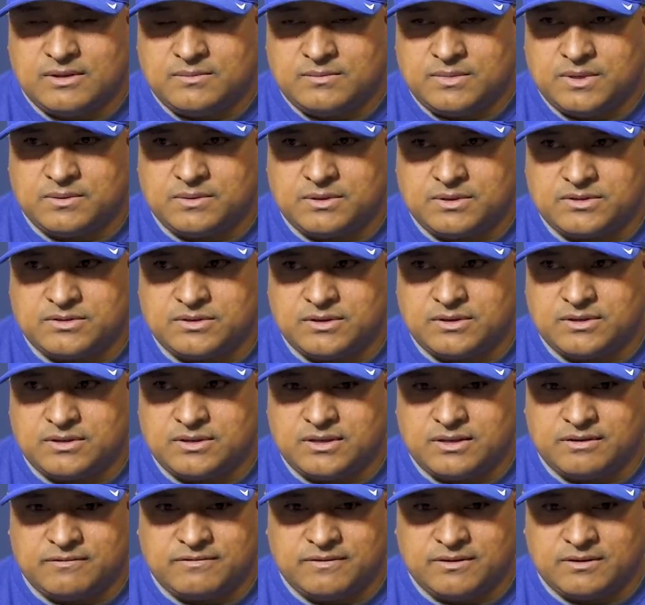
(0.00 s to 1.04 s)
be able to join
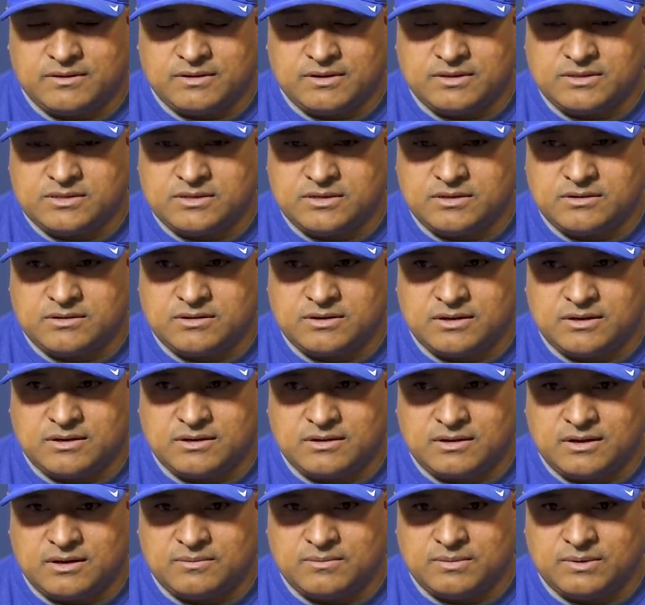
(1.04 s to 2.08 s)
the NFL this year, and
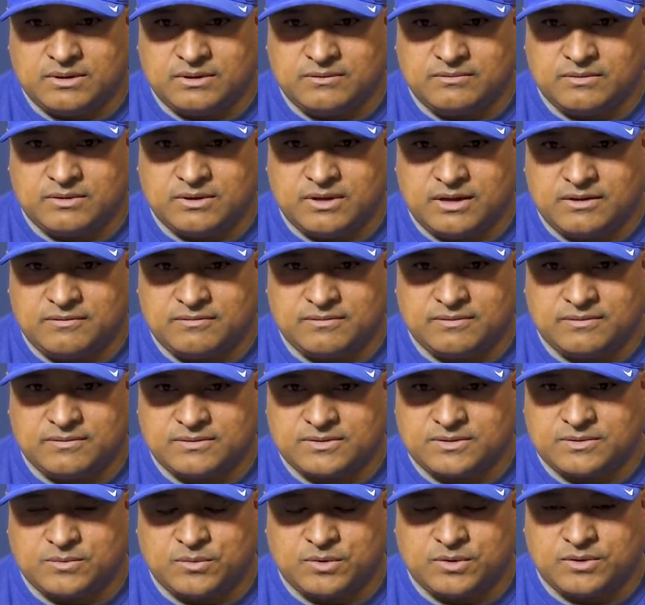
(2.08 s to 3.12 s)
I believe we'll have
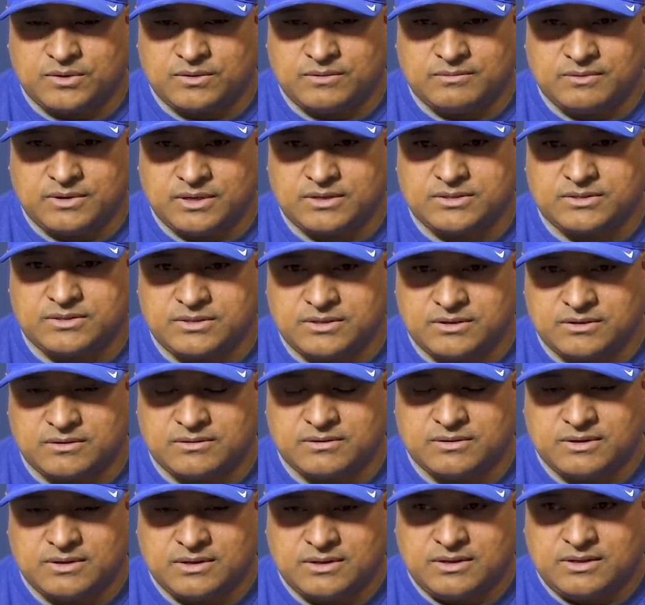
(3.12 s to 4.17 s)
some more next
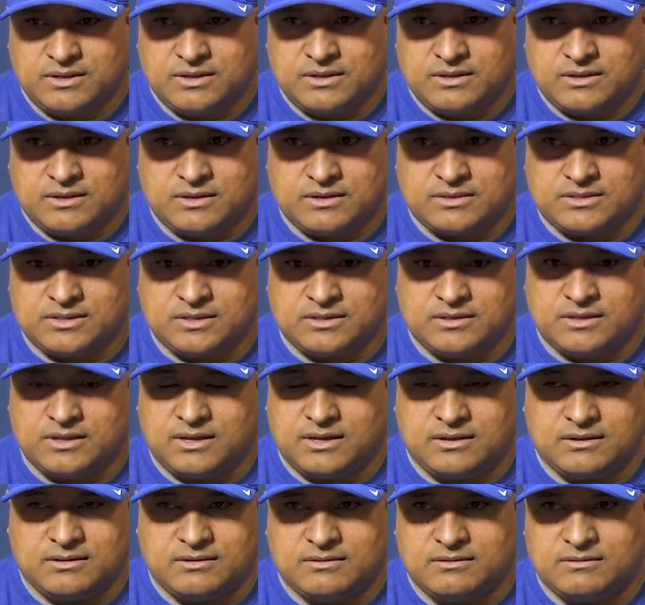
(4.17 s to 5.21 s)
year. I said
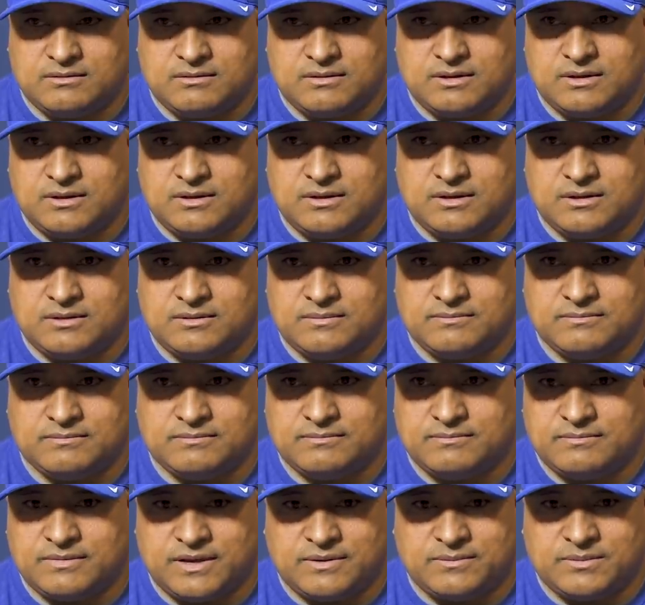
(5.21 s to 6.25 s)
that
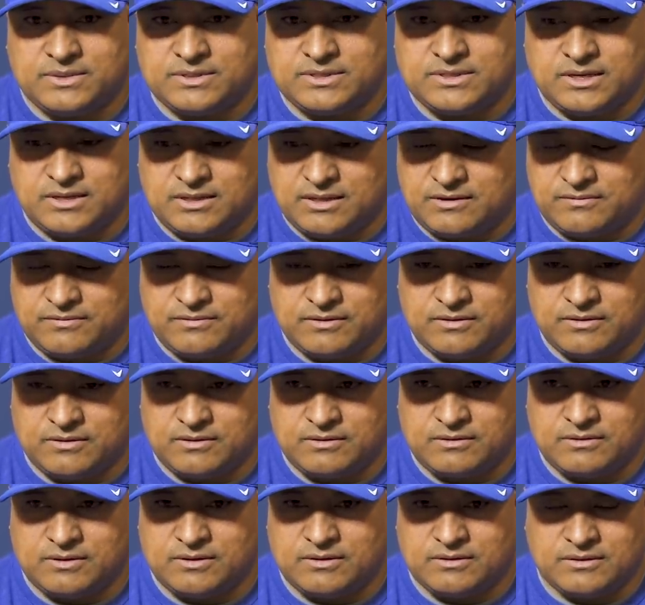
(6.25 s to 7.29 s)
I've been saying that for,
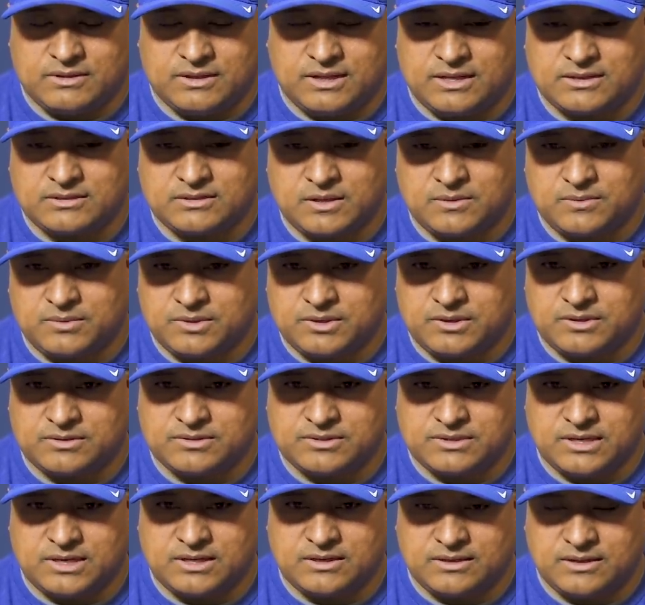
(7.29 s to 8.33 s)
you know, the last couple of
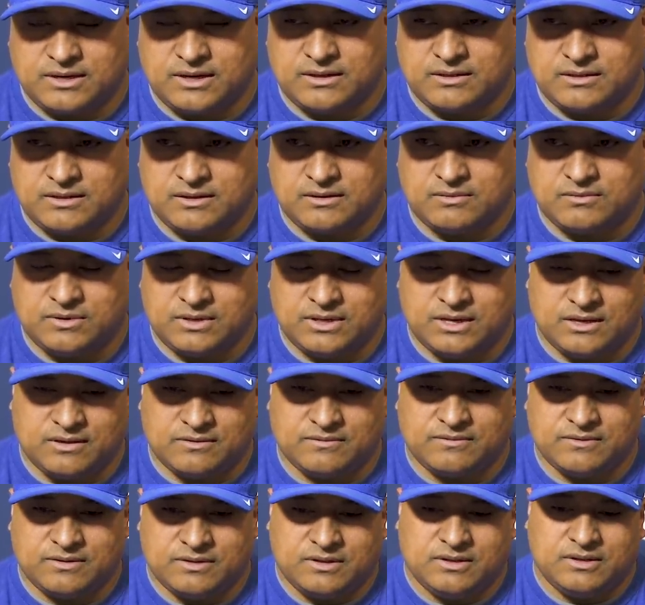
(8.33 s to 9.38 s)
years now, that I think we
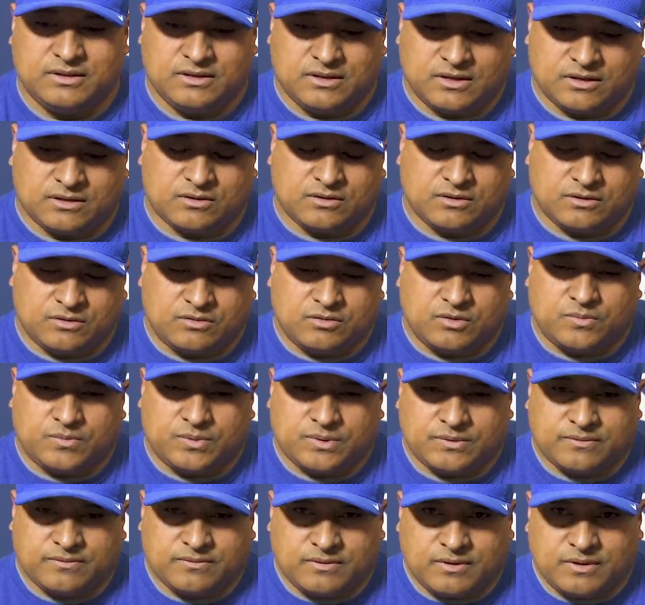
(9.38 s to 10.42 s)
have a good
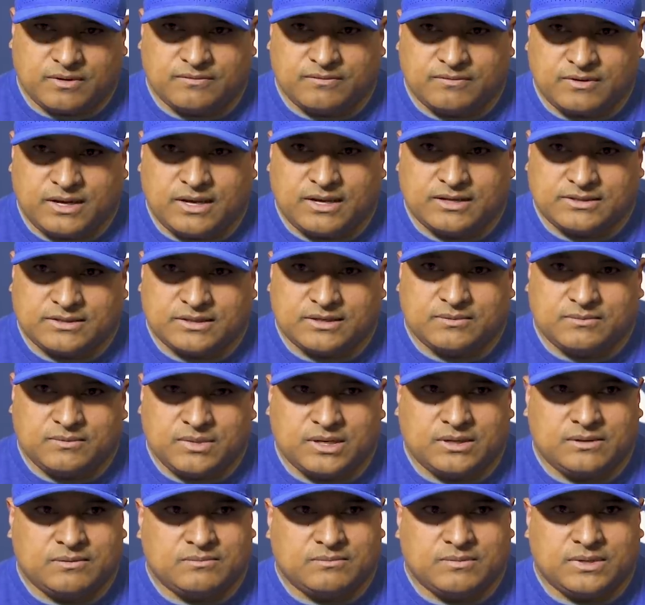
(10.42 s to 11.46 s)
group of guys that can
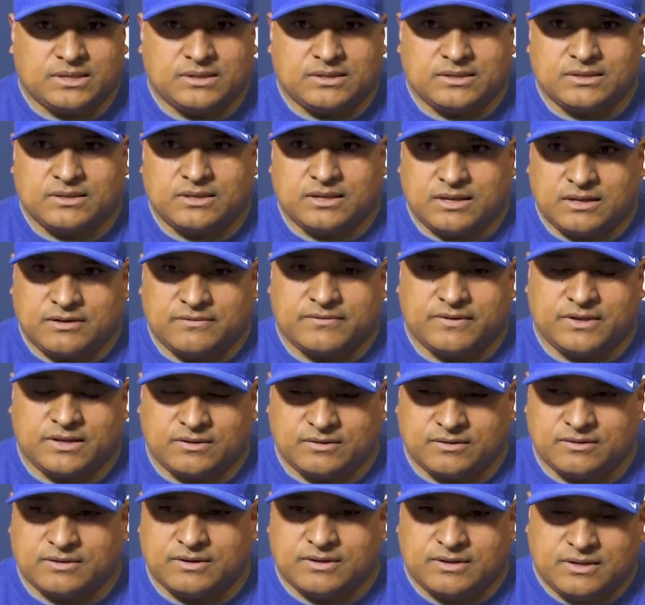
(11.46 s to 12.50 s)
make the
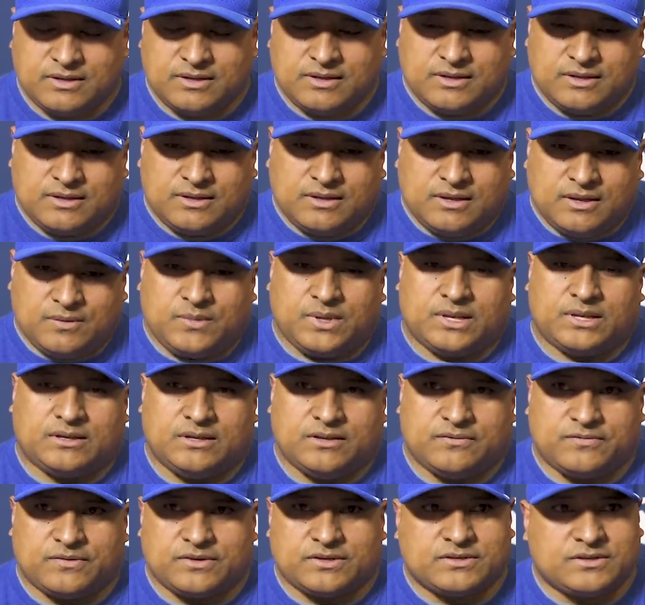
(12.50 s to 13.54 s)
NFL and make a
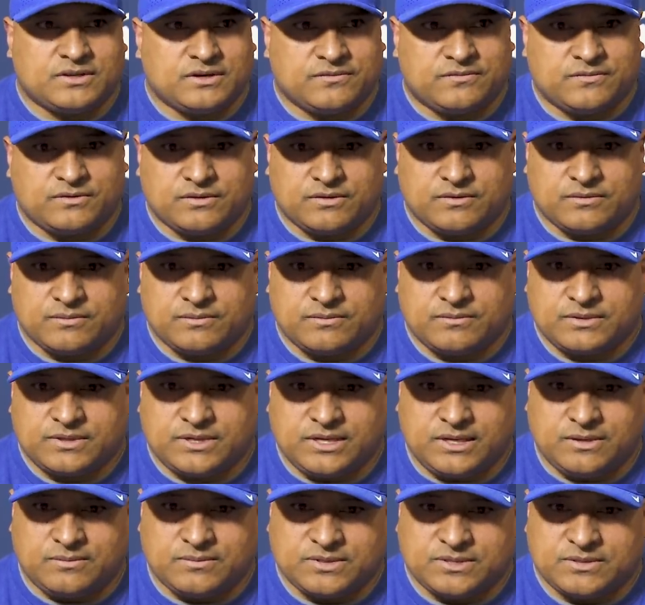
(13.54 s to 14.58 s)
difference there for their
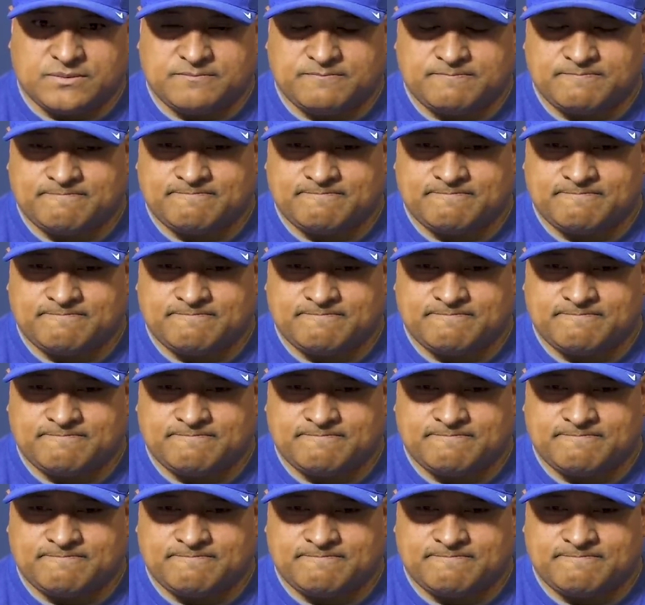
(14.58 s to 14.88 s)
teams.